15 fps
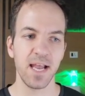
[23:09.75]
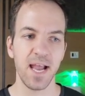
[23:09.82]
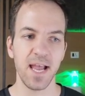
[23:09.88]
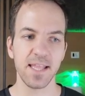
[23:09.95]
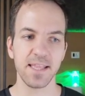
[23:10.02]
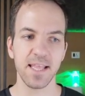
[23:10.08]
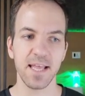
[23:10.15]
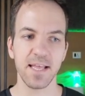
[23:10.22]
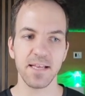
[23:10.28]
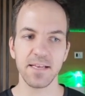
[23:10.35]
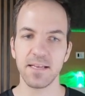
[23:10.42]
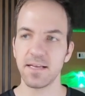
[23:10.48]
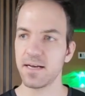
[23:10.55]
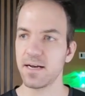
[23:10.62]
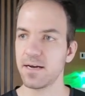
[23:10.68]
And
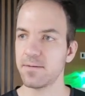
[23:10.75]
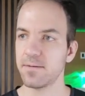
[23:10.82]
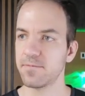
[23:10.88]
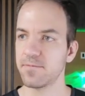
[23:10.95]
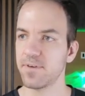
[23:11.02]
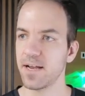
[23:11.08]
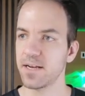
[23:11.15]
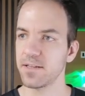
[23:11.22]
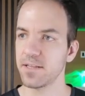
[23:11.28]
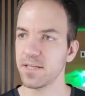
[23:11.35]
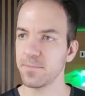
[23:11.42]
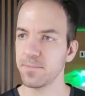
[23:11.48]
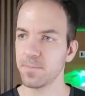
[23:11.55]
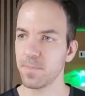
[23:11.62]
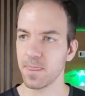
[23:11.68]
then
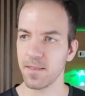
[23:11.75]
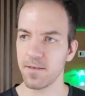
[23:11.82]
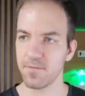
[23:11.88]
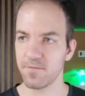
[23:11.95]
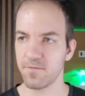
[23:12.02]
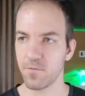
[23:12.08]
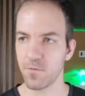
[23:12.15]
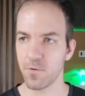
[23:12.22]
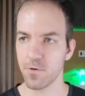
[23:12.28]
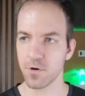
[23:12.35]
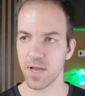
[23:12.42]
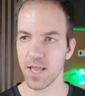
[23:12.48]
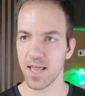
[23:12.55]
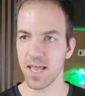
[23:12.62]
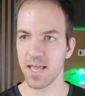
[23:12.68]
finally,
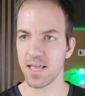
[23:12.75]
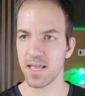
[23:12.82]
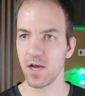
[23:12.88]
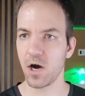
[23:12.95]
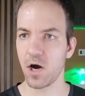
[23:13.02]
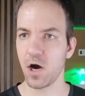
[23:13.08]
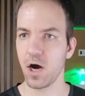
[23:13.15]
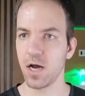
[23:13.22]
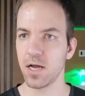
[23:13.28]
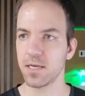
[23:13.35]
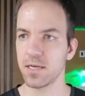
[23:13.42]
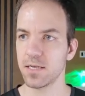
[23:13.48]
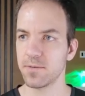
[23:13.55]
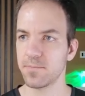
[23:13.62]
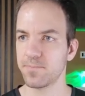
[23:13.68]
for a
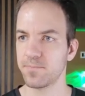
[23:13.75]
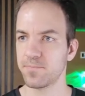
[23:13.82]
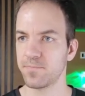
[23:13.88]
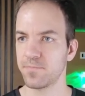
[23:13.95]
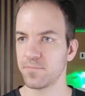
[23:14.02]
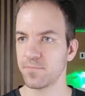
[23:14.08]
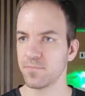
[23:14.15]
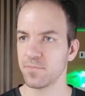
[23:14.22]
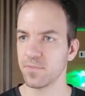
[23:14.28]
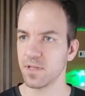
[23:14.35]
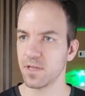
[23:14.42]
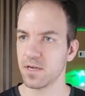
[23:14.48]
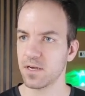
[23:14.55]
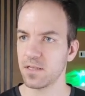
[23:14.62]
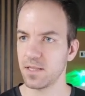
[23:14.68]
on
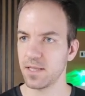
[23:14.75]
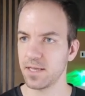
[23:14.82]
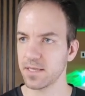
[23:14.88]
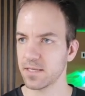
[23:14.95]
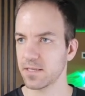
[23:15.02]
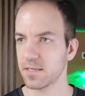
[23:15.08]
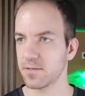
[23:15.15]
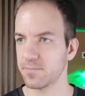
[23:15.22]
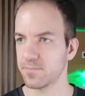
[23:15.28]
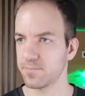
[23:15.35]
click,